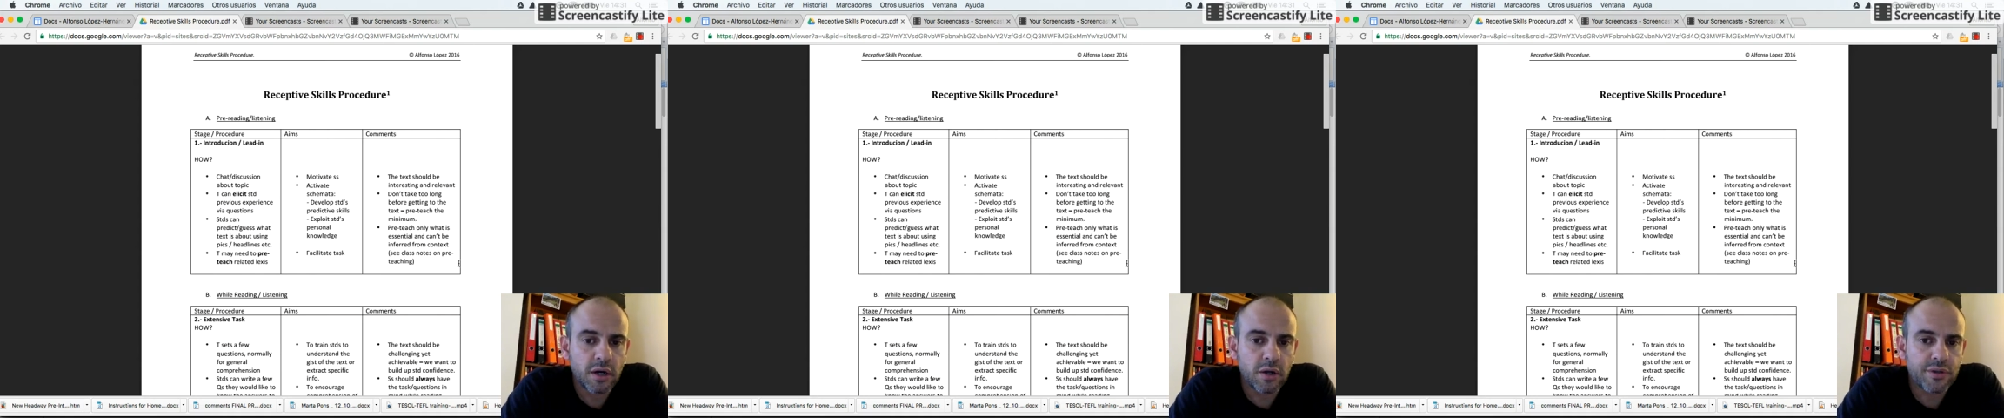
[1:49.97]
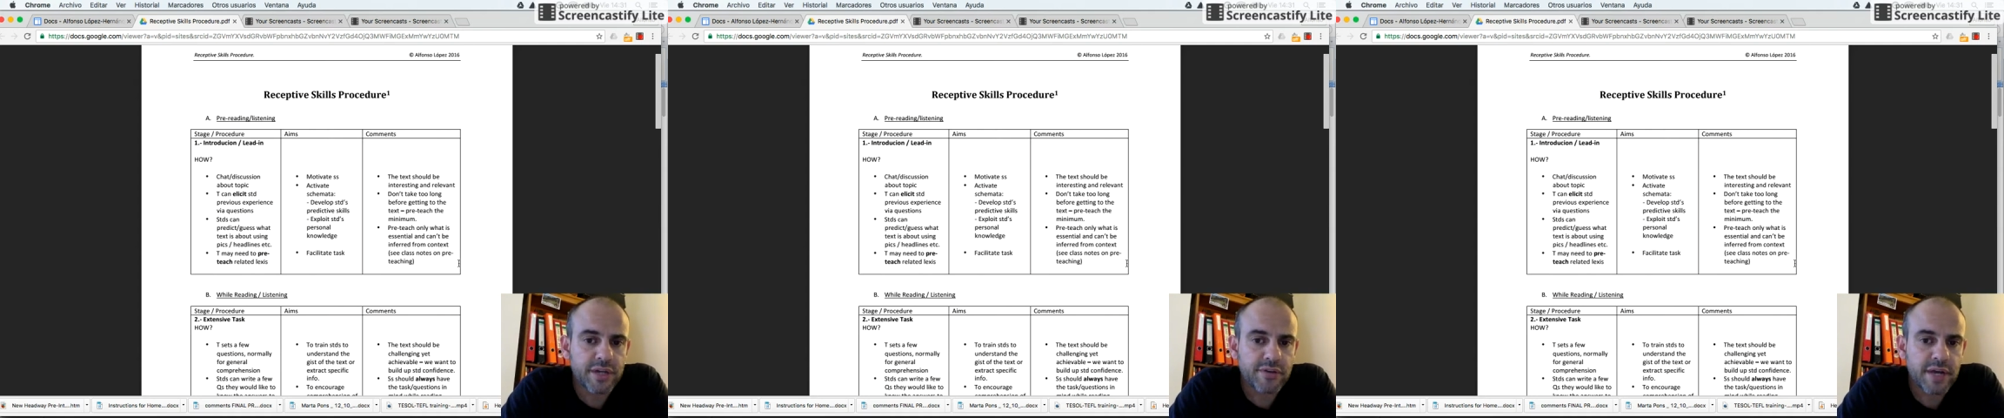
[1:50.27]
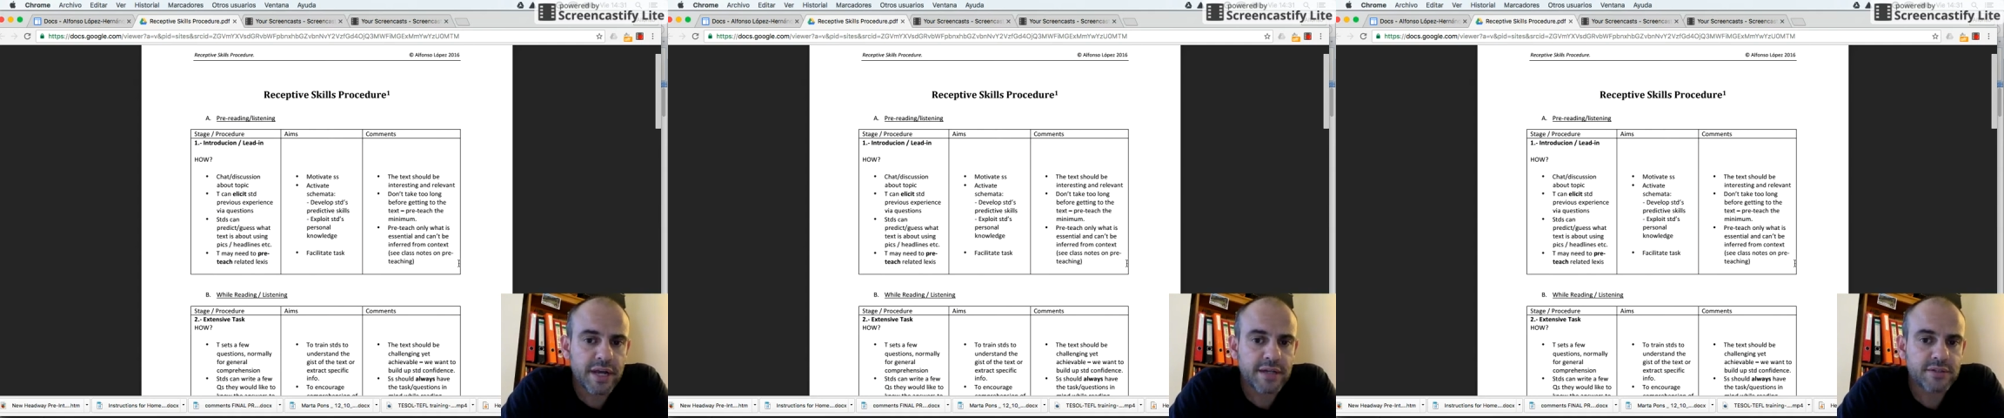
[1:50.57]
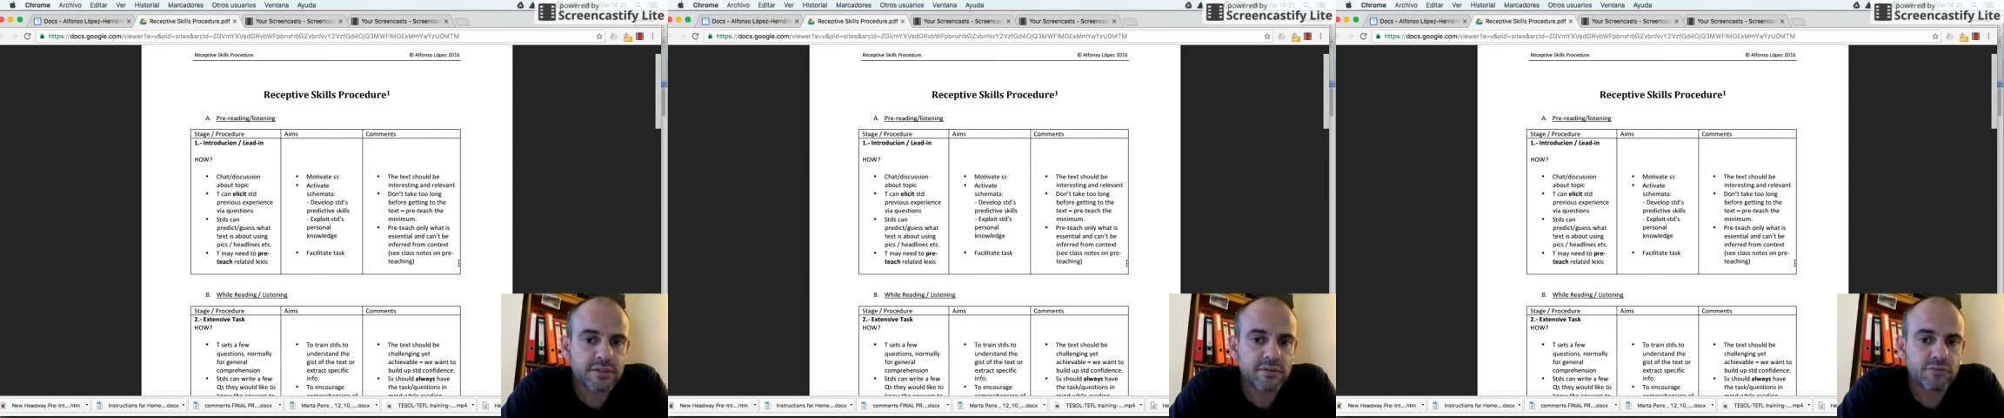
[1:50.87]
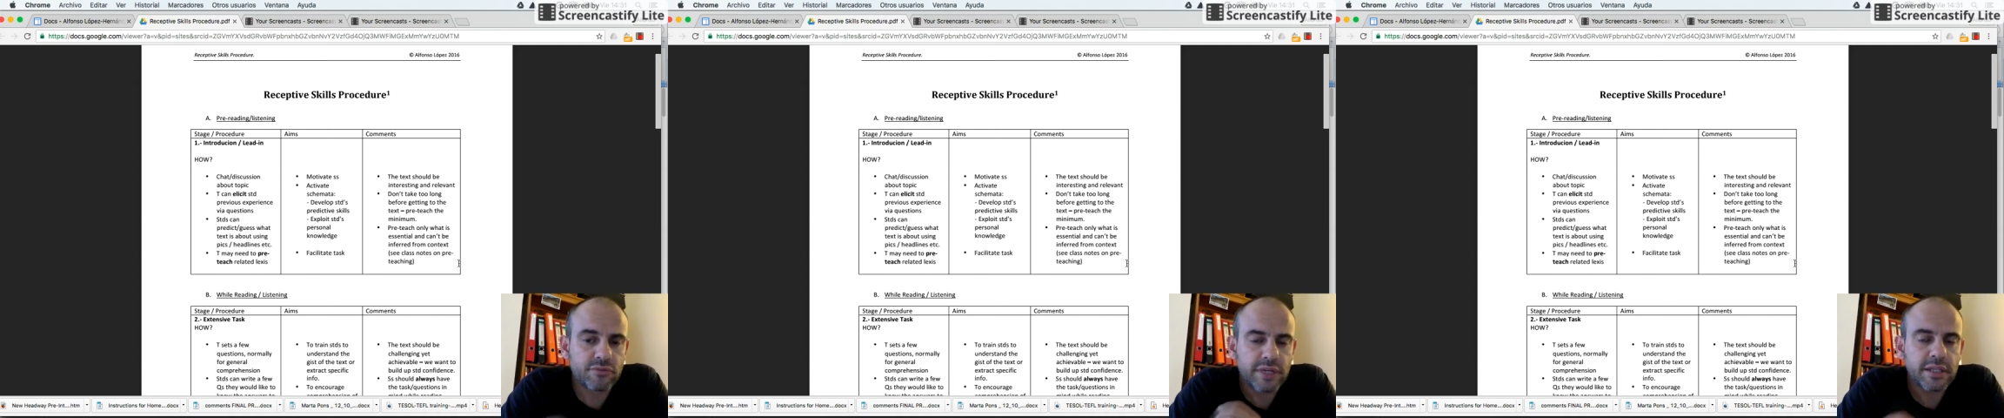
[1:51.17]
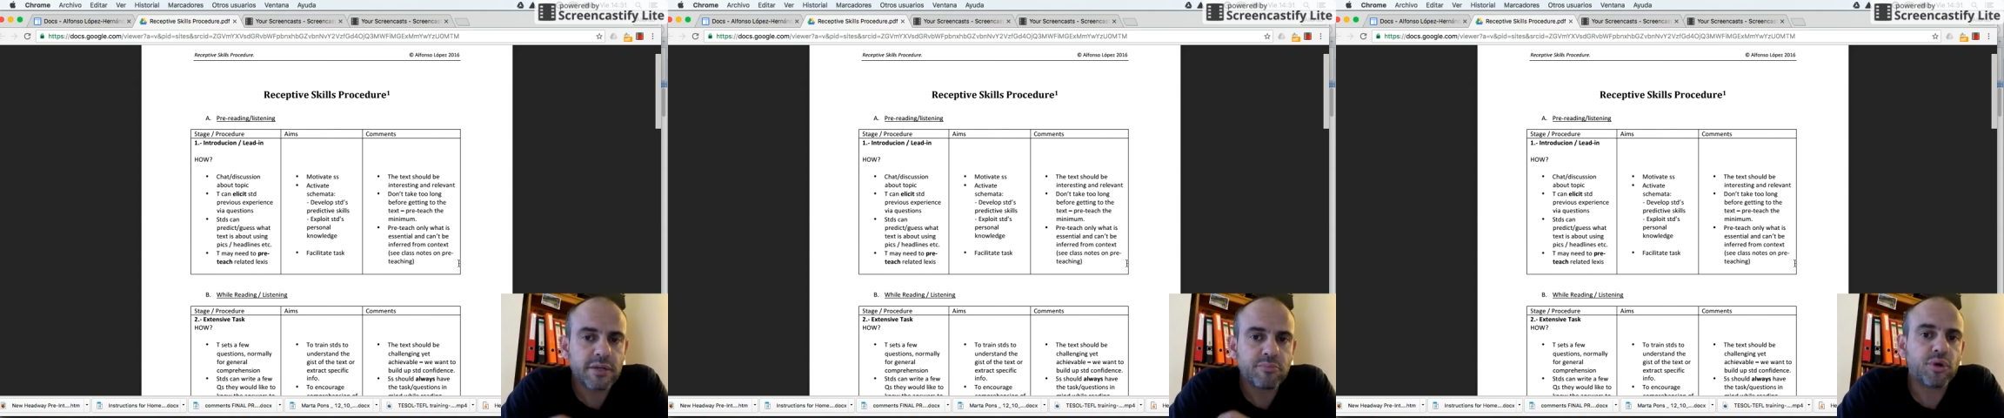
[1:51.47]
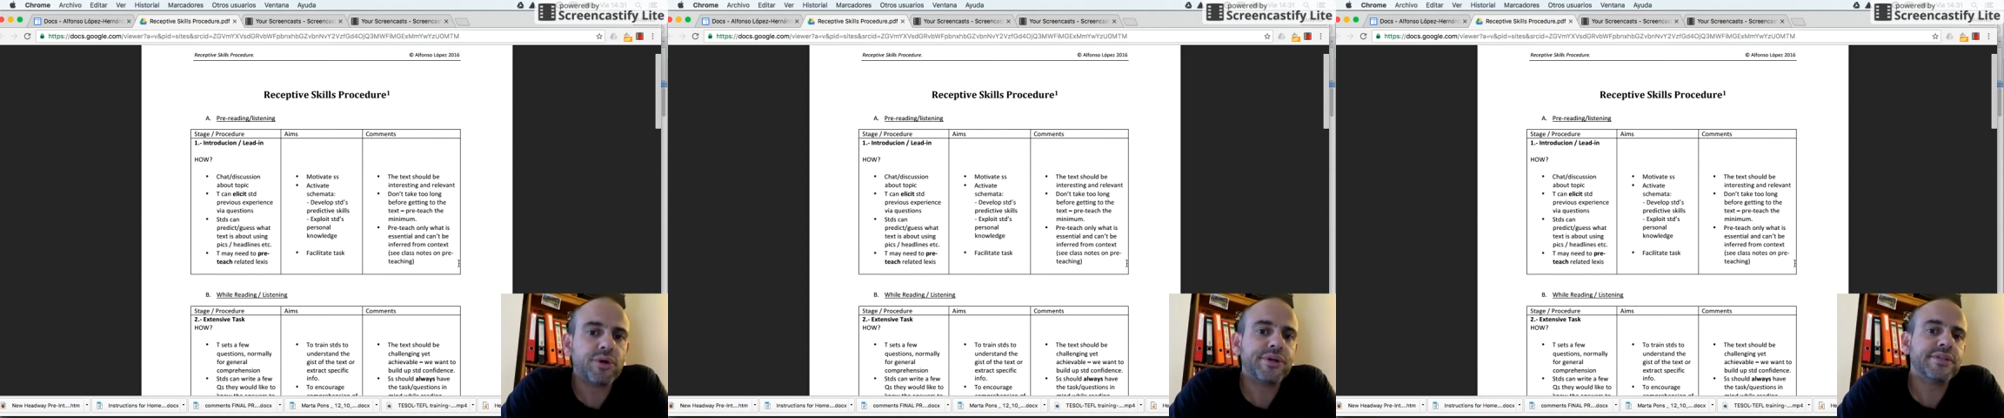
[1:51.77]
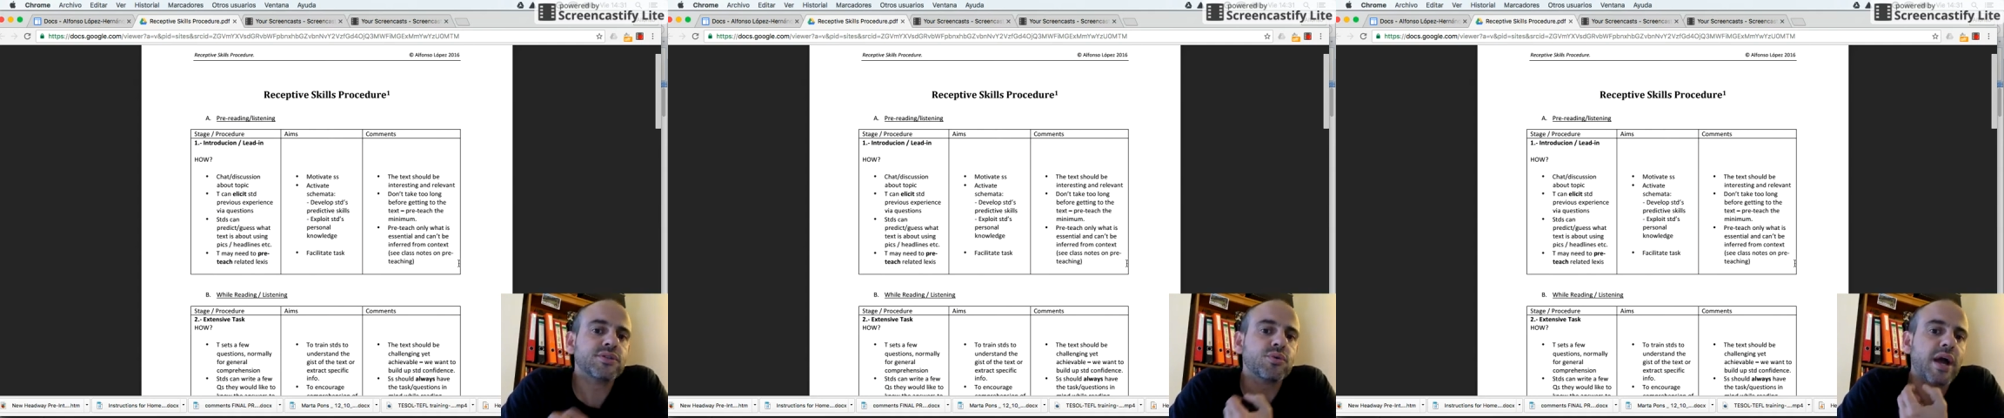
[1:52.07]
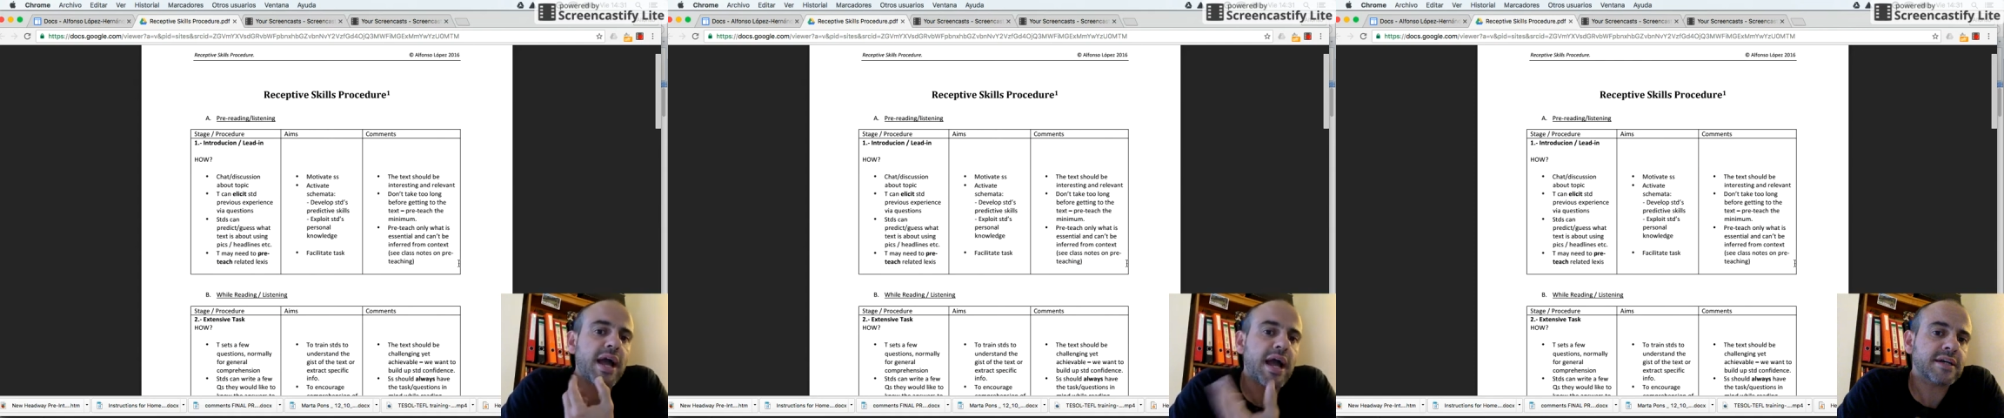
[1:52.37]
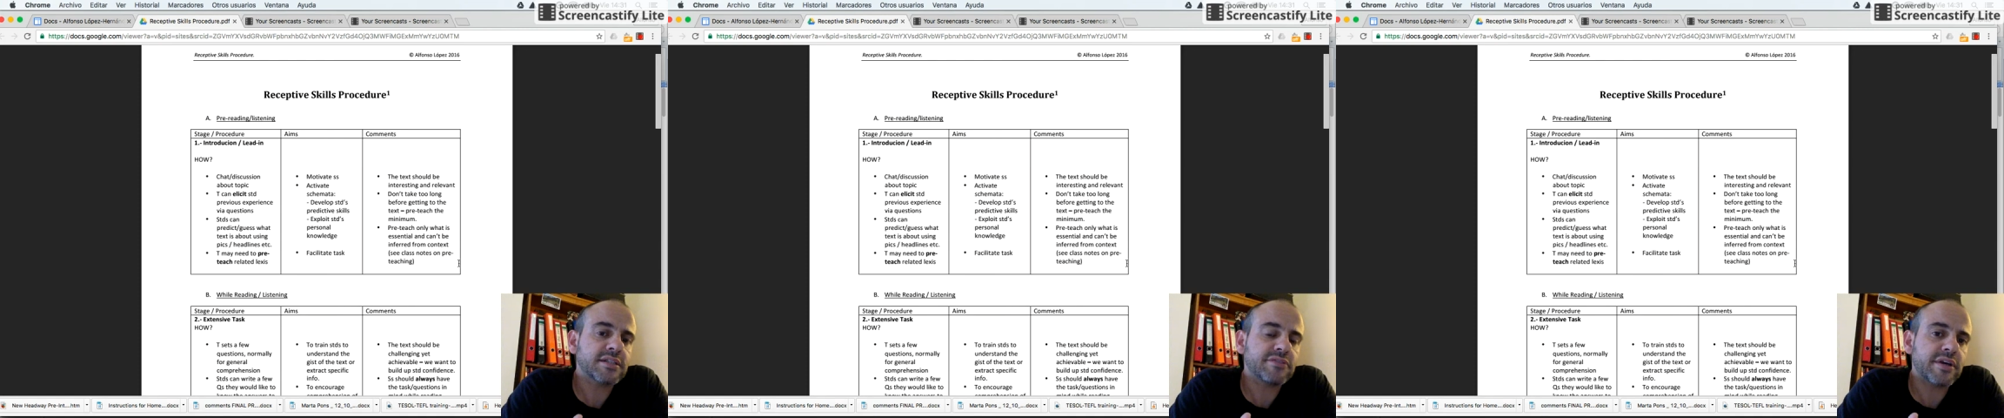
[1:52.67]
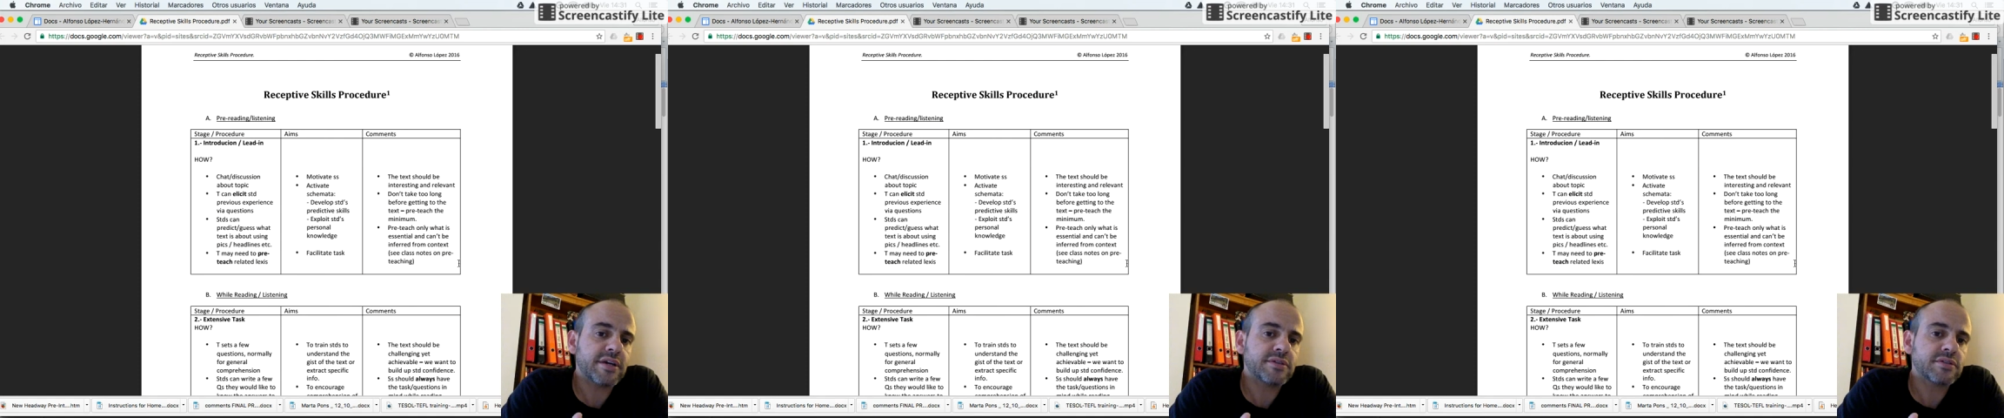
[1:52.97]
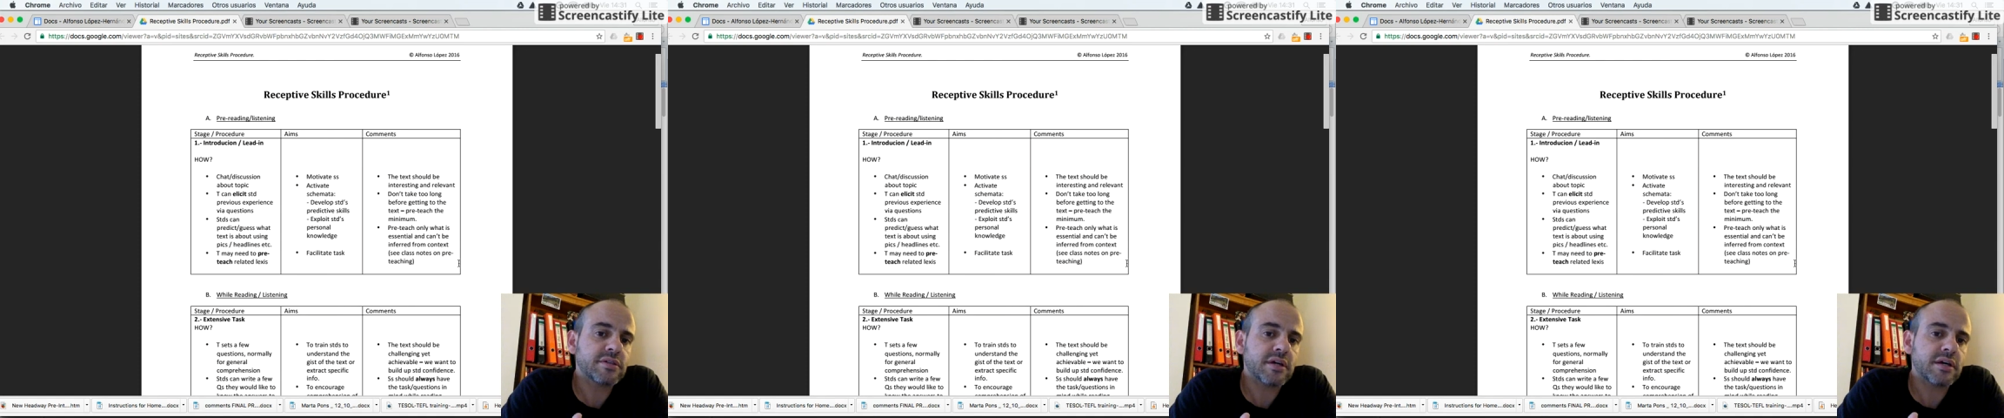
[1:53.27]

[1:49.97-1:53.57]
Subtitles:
On the other hand, really important to activate